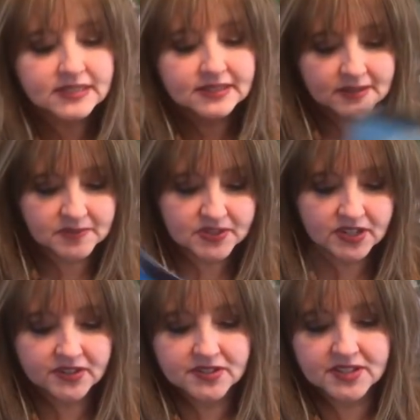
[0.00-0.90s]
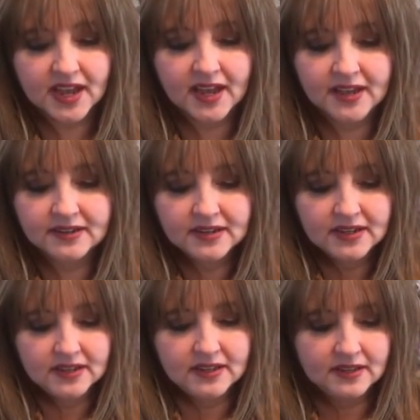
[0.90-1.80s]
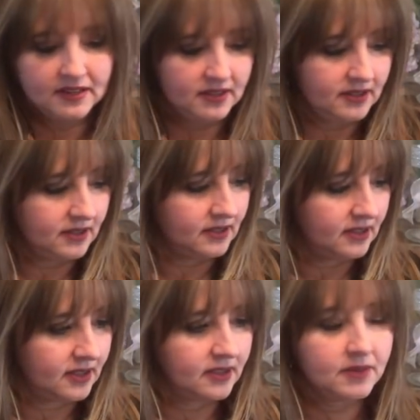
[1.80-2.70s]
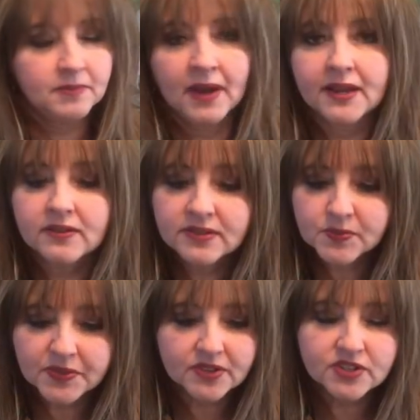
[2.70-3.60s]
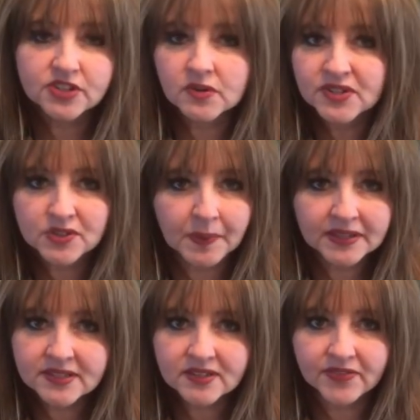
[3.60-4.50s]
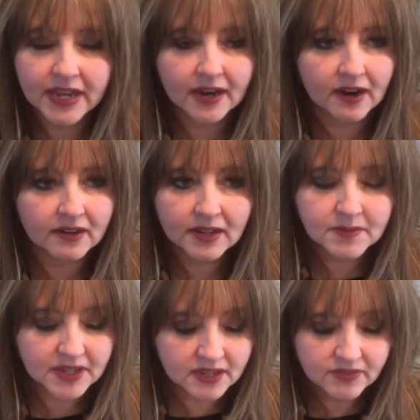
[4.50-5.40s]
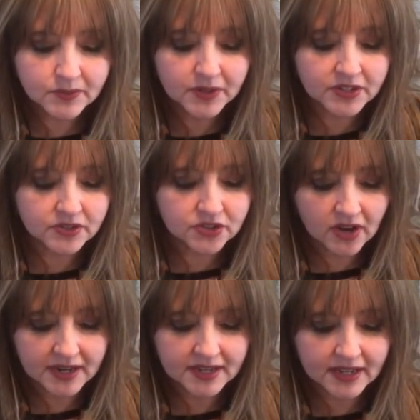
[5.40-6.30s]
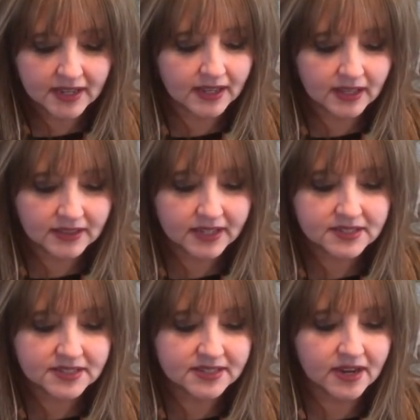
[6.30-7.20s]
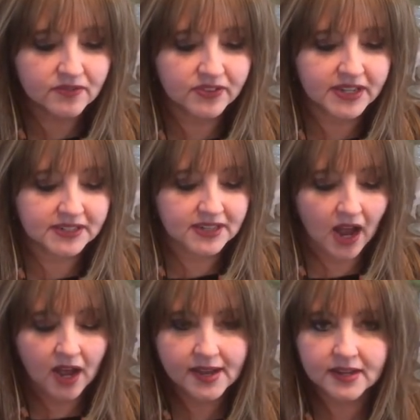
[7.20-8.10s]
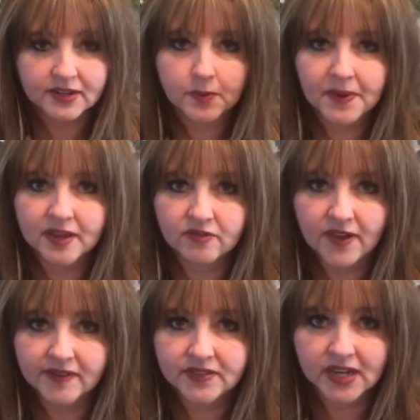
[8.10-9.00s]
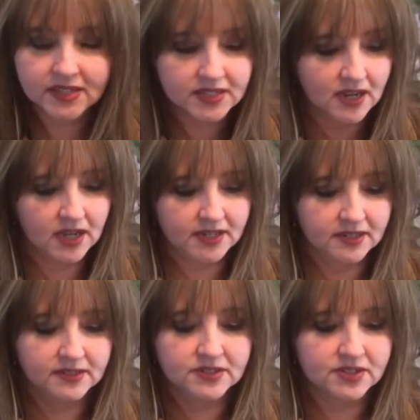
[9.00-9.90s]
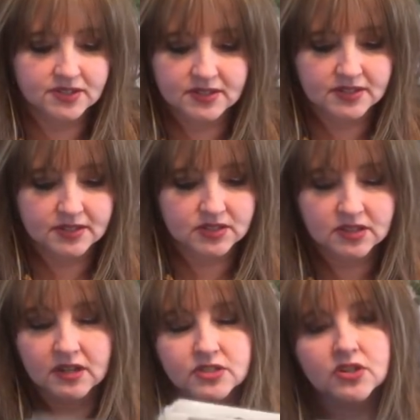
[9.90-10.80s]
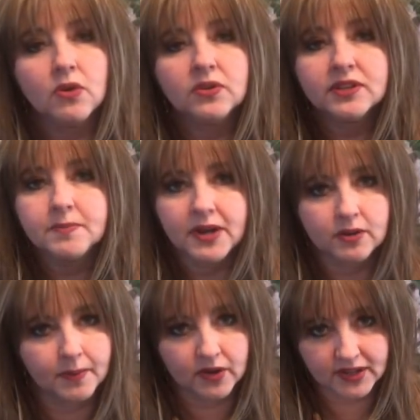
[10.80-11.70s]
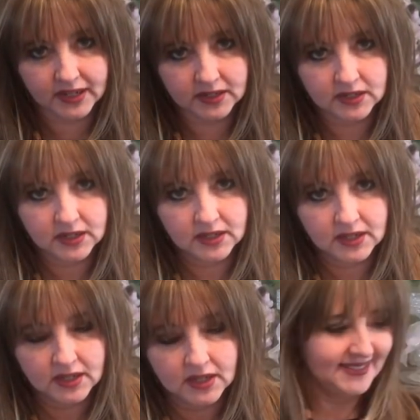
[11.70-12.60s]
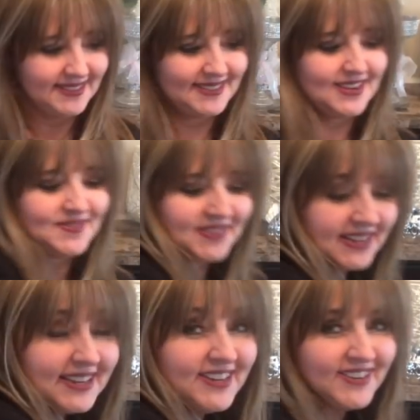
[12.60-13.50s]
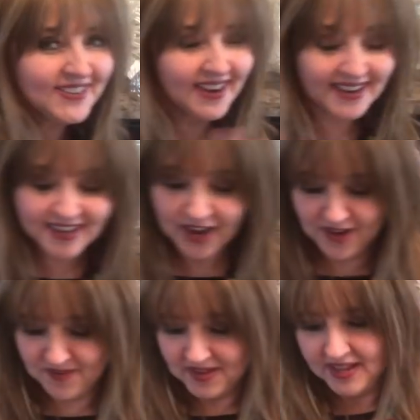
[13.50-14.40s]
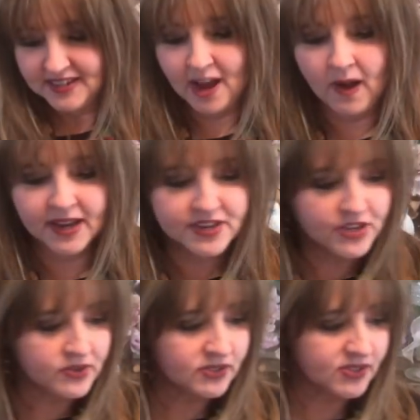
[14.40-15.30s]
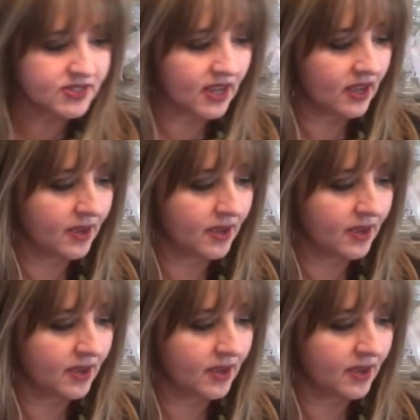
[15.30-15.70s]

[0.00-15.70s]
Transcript: some stickers at Michael's, but they're so expensive there. I mean, even when you try and get a set of like nine, you're paying $5.99, and it's a totally better bargain. So here I go. Now I used,